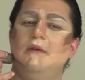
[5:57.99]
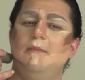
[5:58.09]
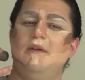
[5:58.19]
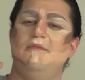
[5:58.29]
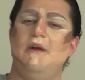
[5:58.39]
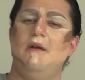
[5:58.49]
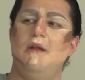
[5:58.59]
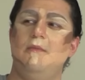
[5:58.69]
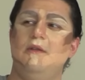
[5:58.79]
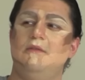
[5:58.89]
And by
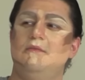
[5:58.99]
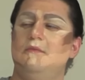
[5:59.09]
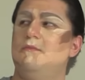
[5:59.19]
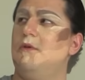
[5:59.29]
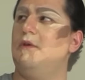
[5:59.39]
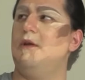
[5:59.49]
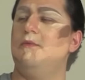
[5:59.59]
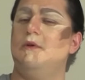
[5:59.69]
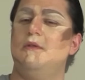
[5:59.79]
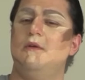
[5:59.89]
fired, I mean broken up with.